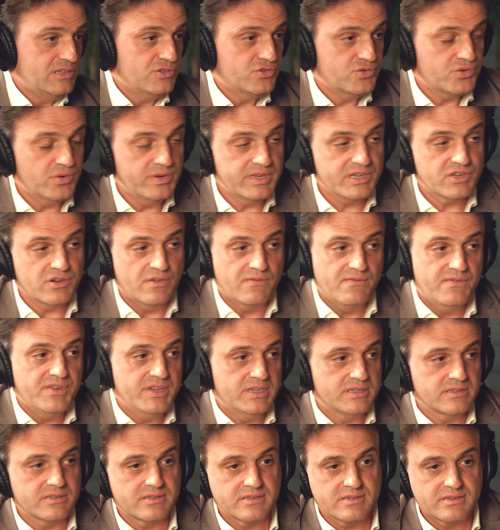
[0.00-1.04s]
truly
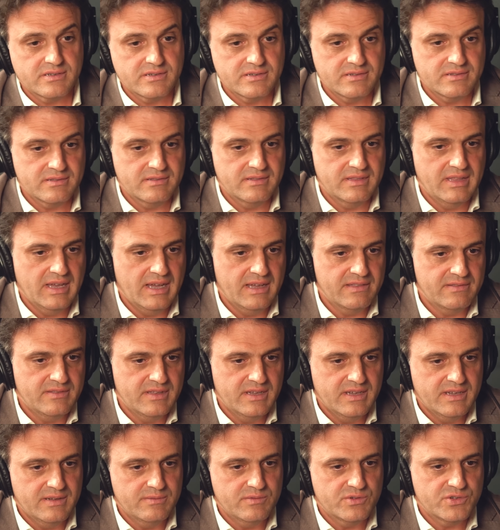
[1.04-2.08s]
convinced that
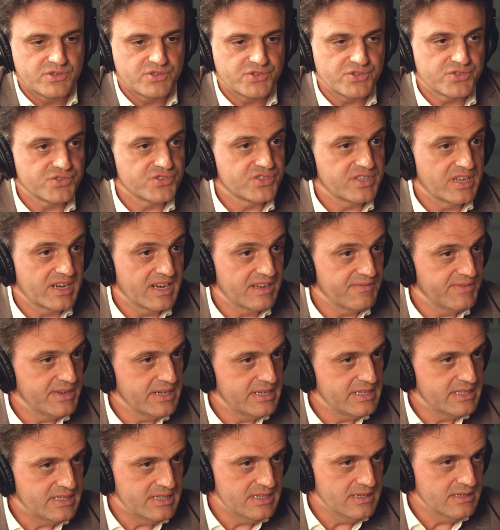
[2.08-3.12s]
uh,
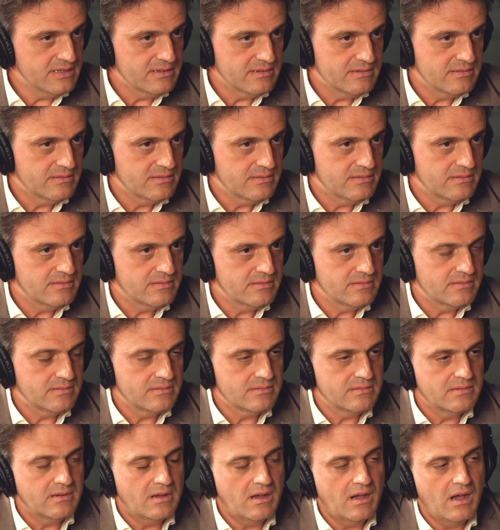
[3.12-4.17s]
sustainability
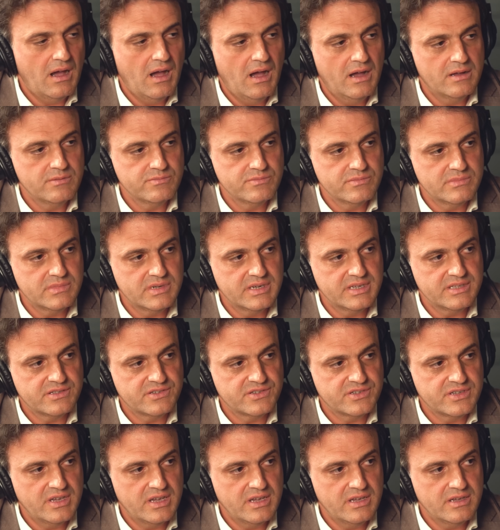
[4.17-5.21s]
and, let's
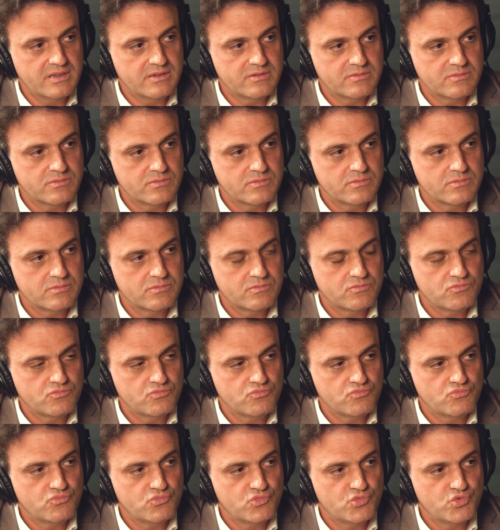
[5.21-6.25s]
say,
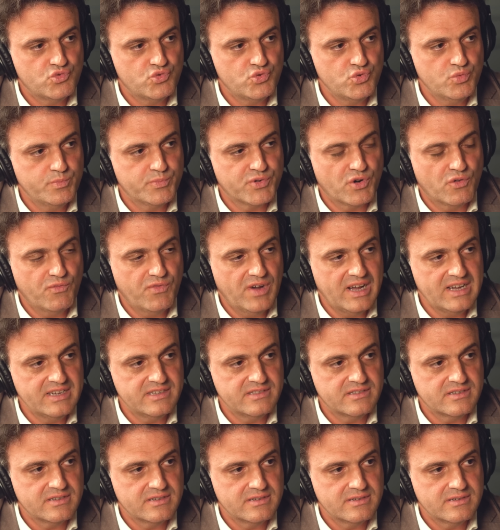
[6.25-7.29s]
to
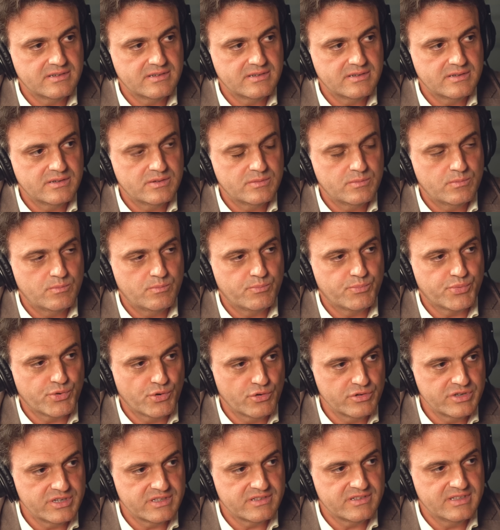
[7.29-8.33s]
provide
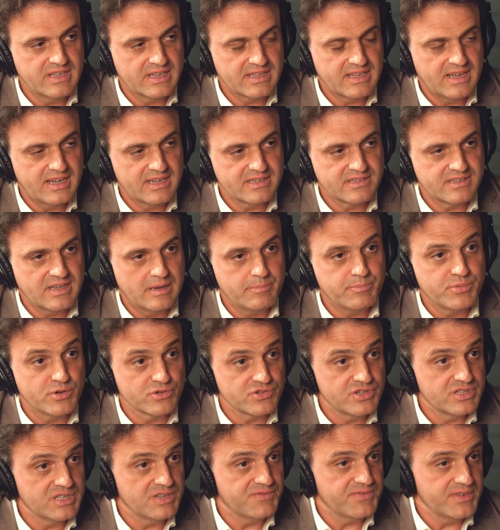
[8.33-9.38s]
project that has a
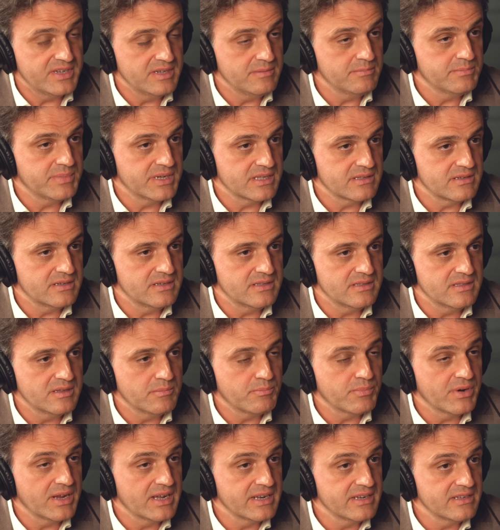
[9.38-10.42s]
positive impact in the
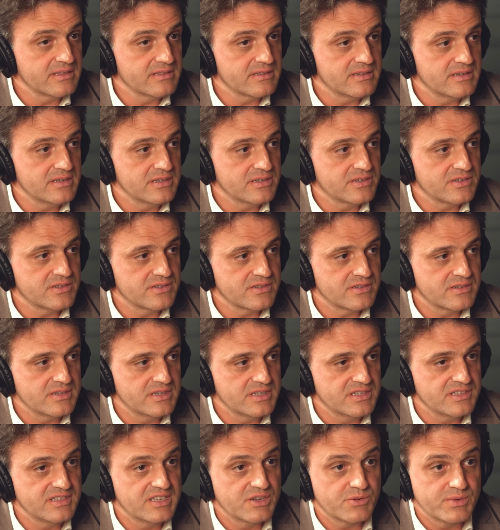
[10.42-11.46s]
planet is,
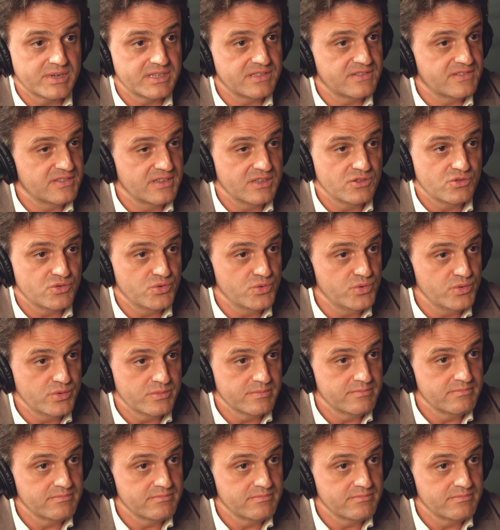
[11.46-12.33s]
is the right thing to do.